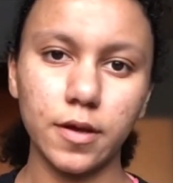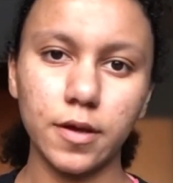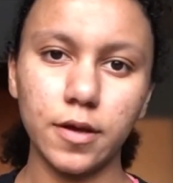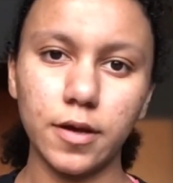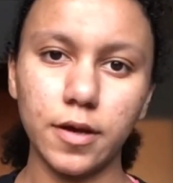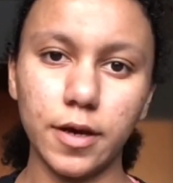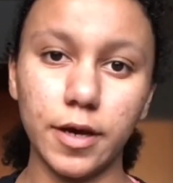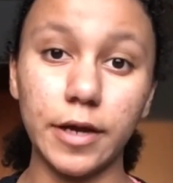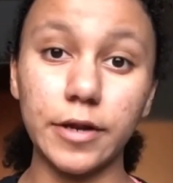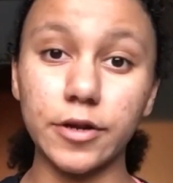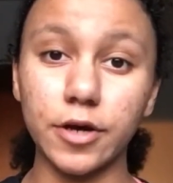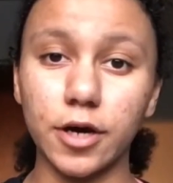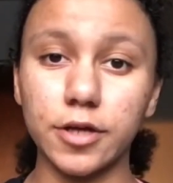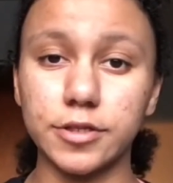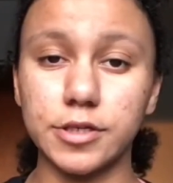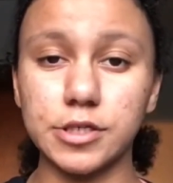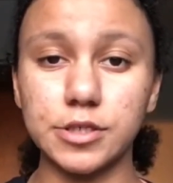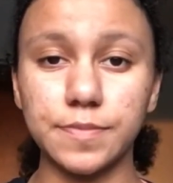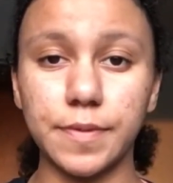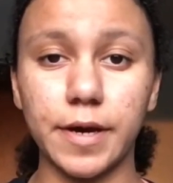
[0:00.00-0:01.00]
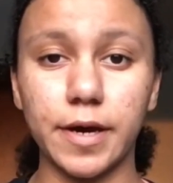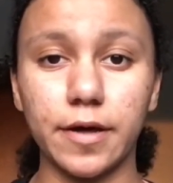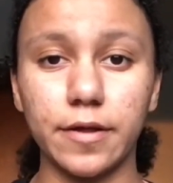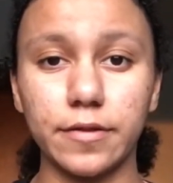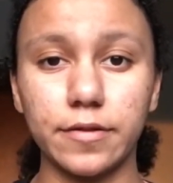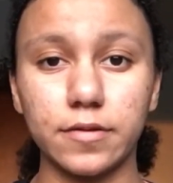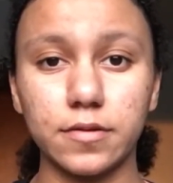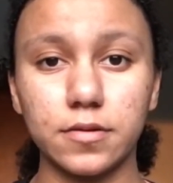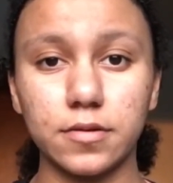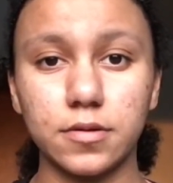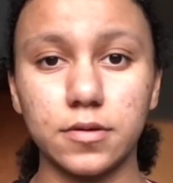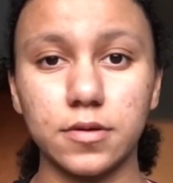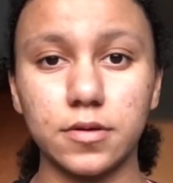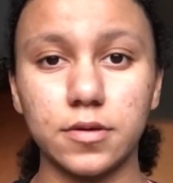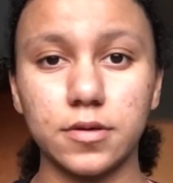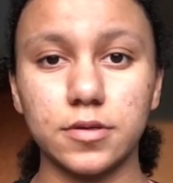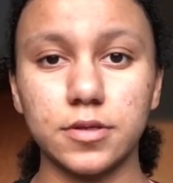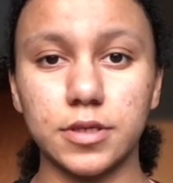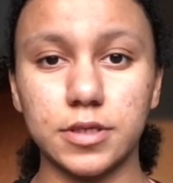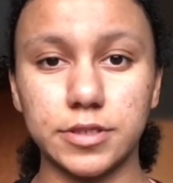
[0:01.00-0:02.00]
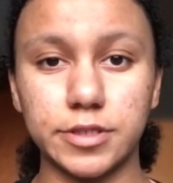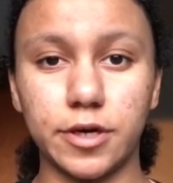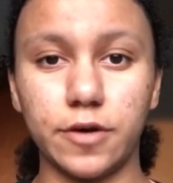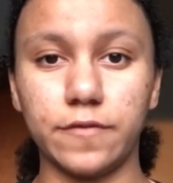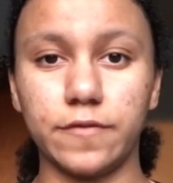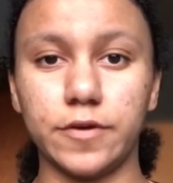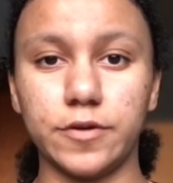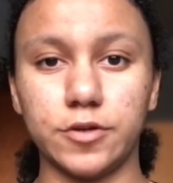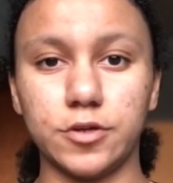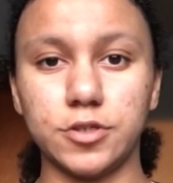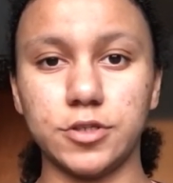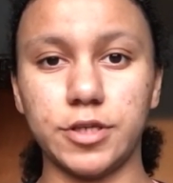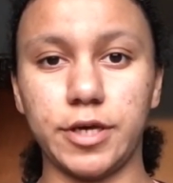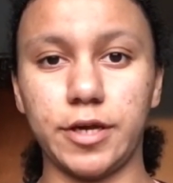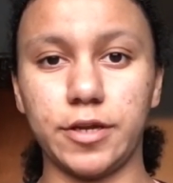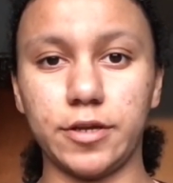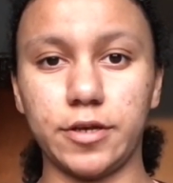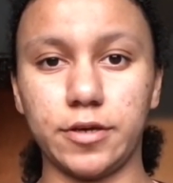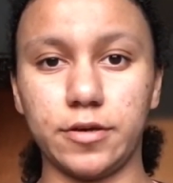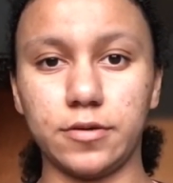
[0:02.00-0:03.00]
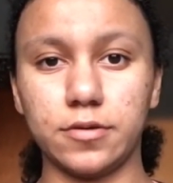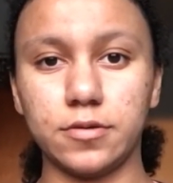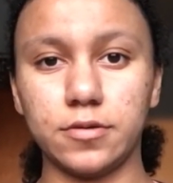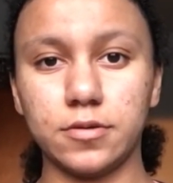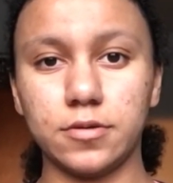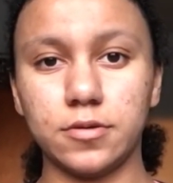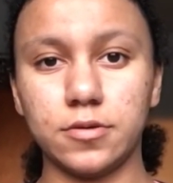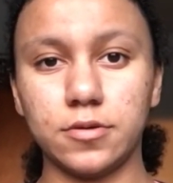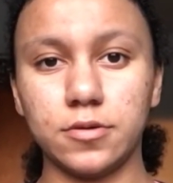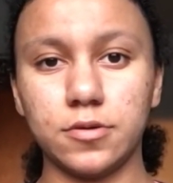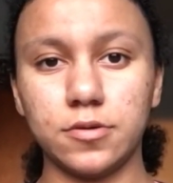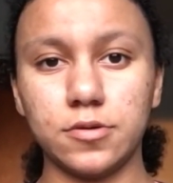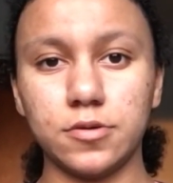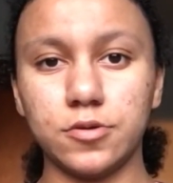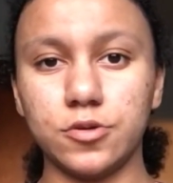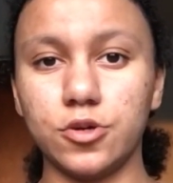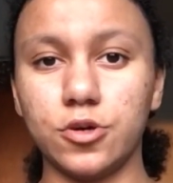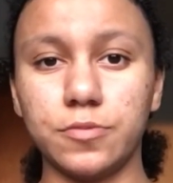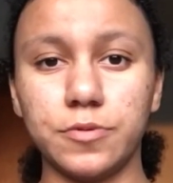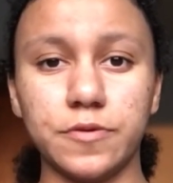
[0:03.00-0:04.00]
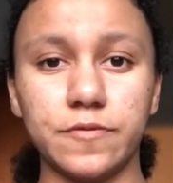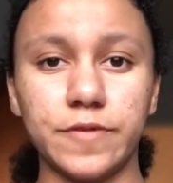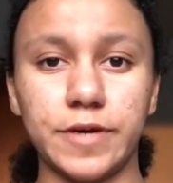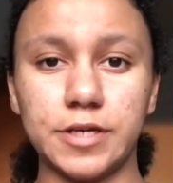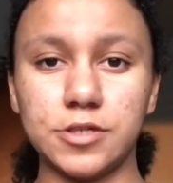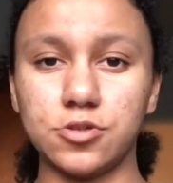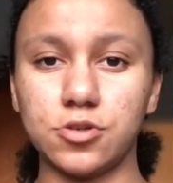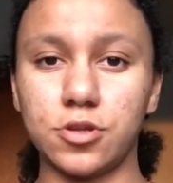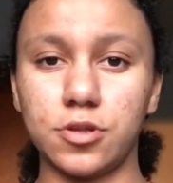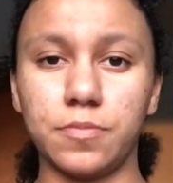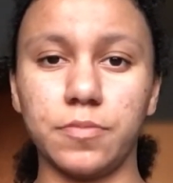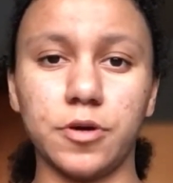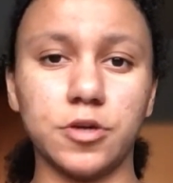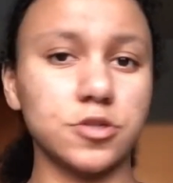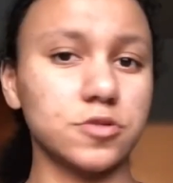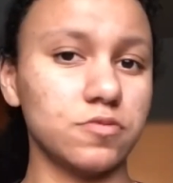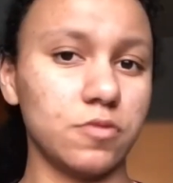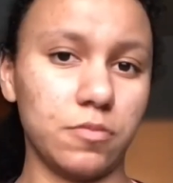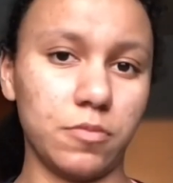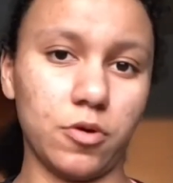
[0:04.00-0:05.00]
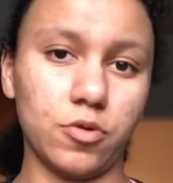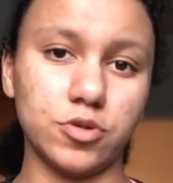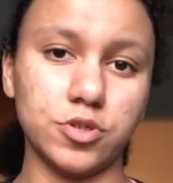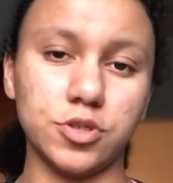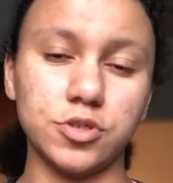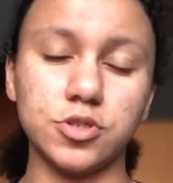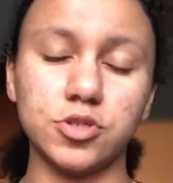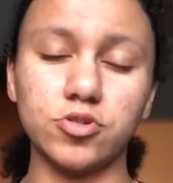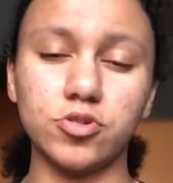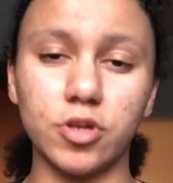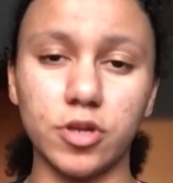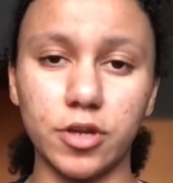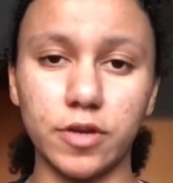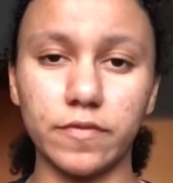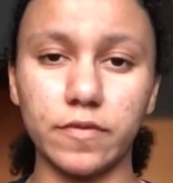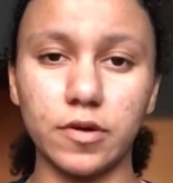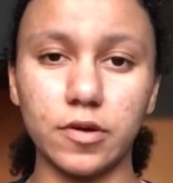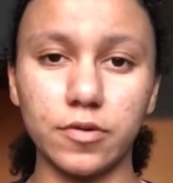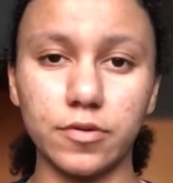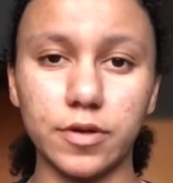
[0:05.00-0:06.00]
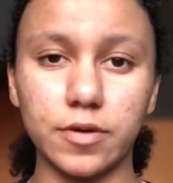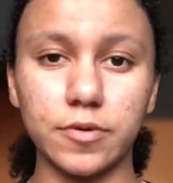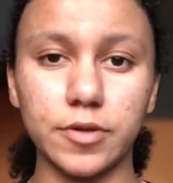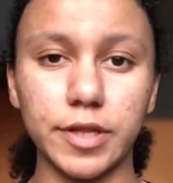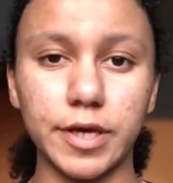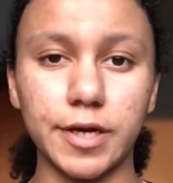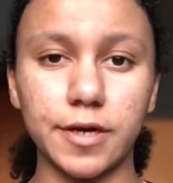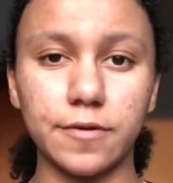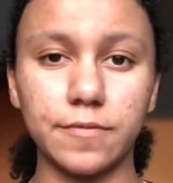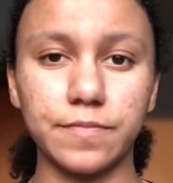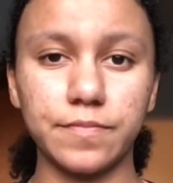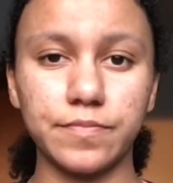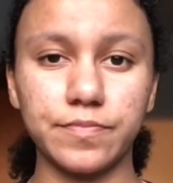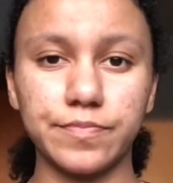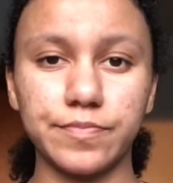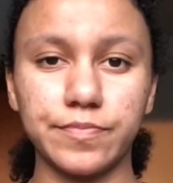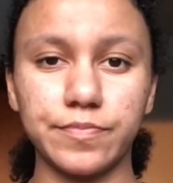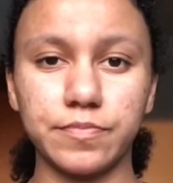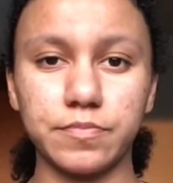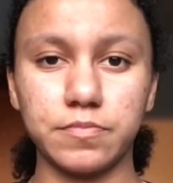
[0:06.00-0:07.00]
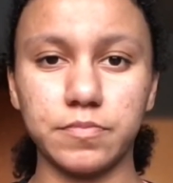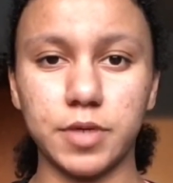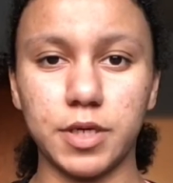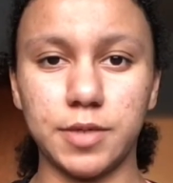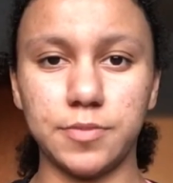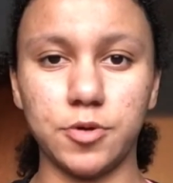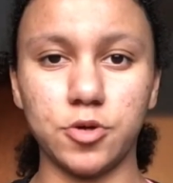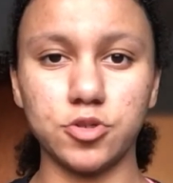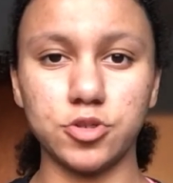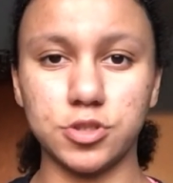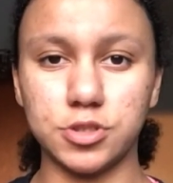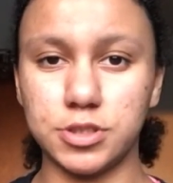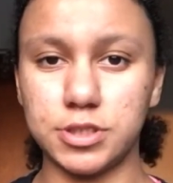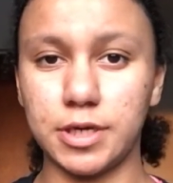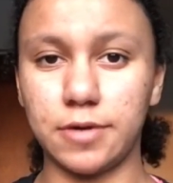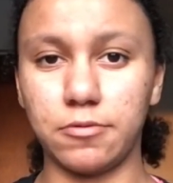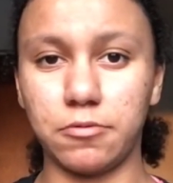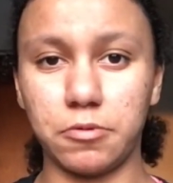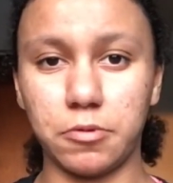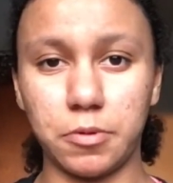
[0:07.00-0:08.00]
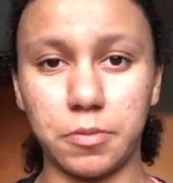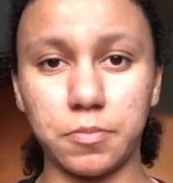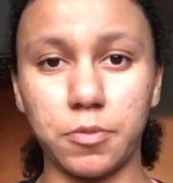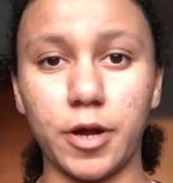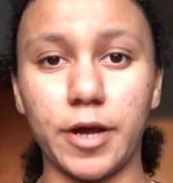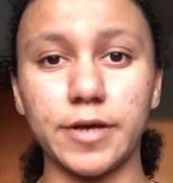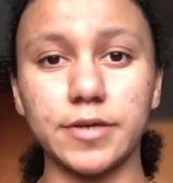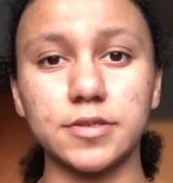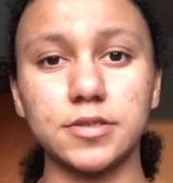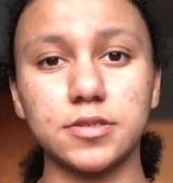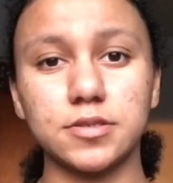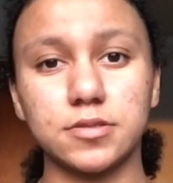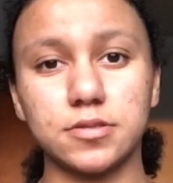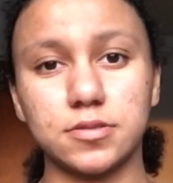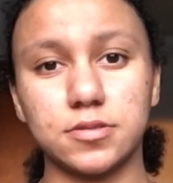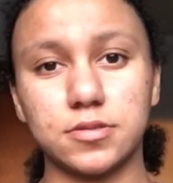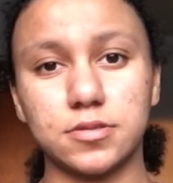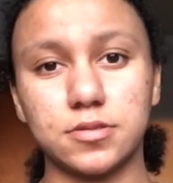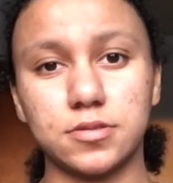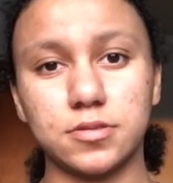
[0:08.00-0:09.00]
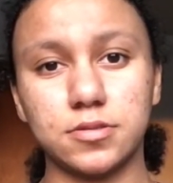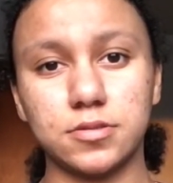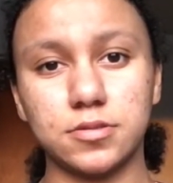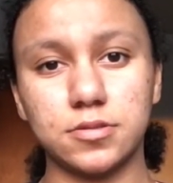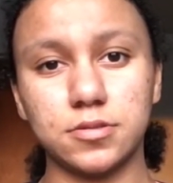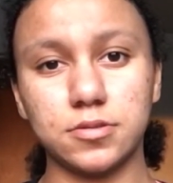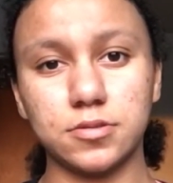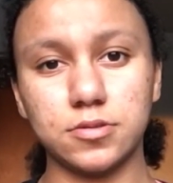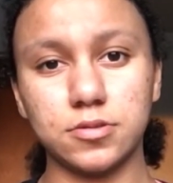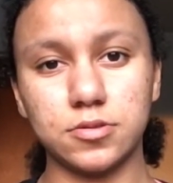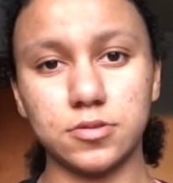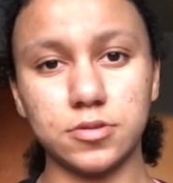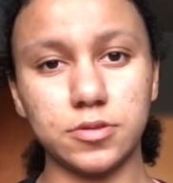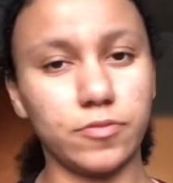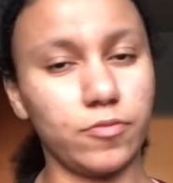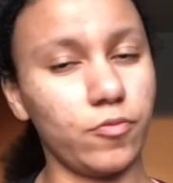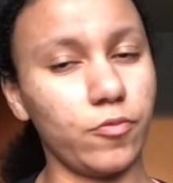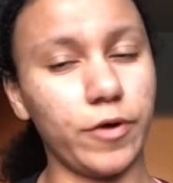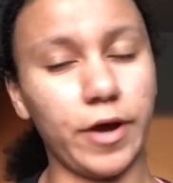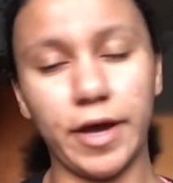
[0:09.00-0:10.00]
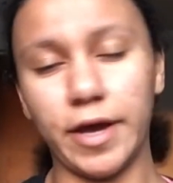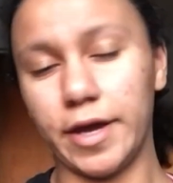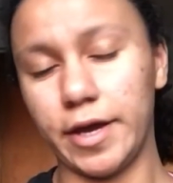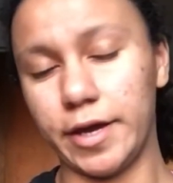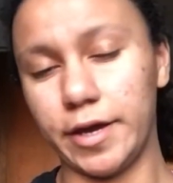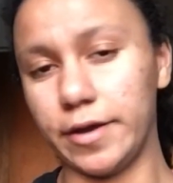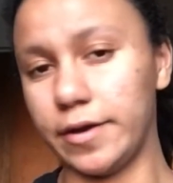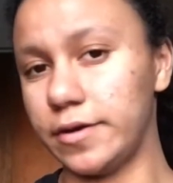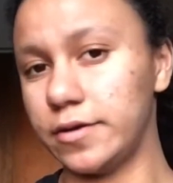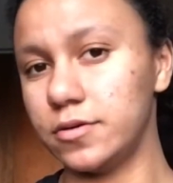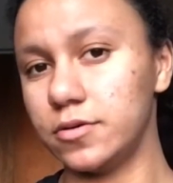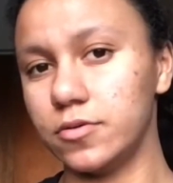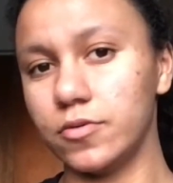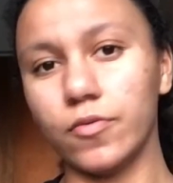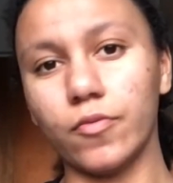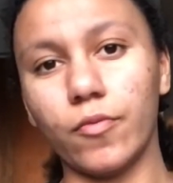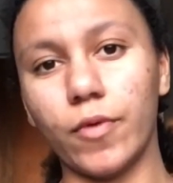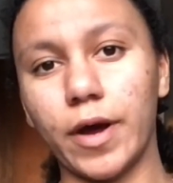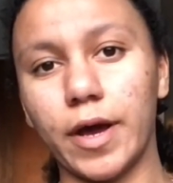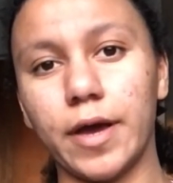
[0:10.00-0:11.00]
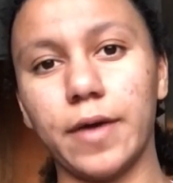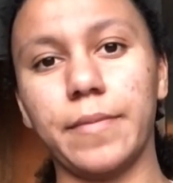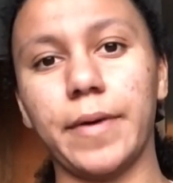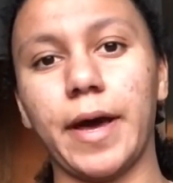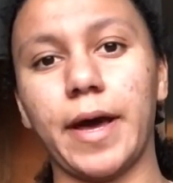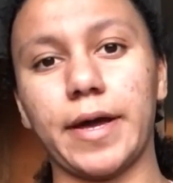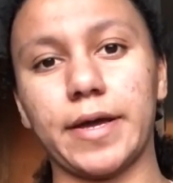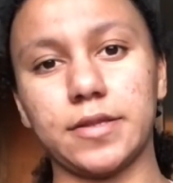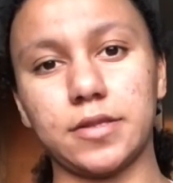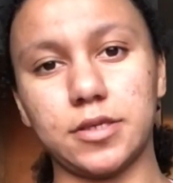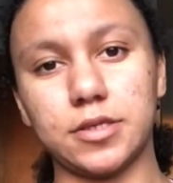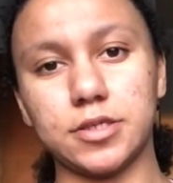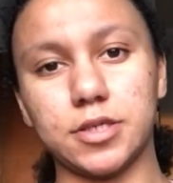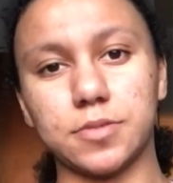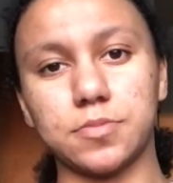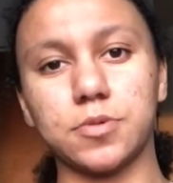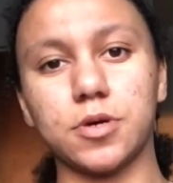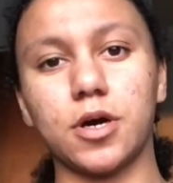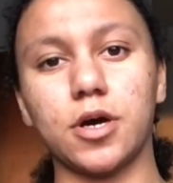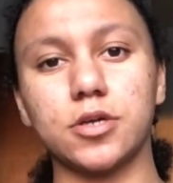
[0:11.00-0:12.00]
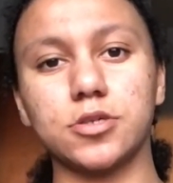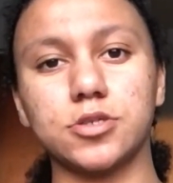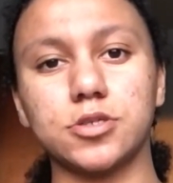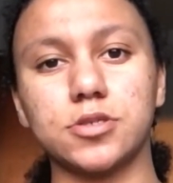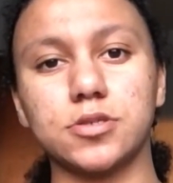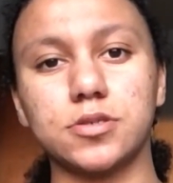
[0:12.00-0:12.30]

And on this path to self-understanding, you'll be faced with a bunch of emotions you didn't even know that were there. Emotions that were repressed way, way back in the subconscious.